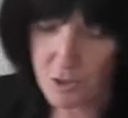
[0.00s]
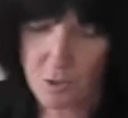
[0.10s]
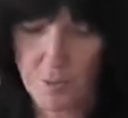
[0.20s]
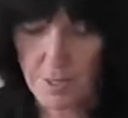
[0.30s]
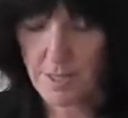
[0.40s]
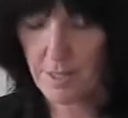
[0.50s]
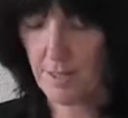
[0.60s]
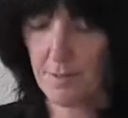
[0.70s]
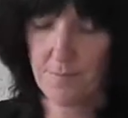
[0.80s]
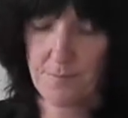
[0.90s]
too big.
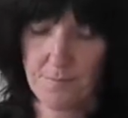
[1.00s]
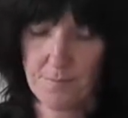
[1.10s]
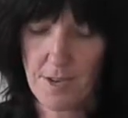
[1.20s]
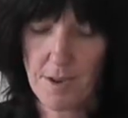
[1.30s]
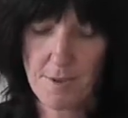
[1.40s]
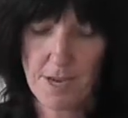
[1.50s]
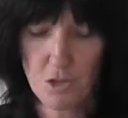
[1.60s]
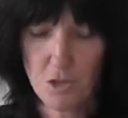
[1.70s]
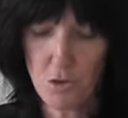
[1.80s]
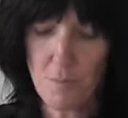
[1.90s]
I
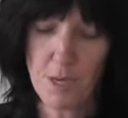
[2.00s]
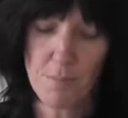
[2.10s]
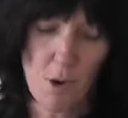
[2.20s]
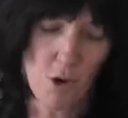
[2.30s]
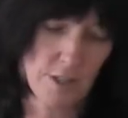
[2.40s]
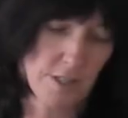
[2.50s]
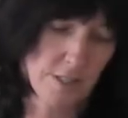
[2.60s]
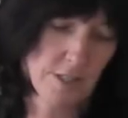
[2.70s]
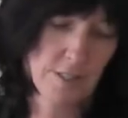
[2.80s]
made too big a pocket.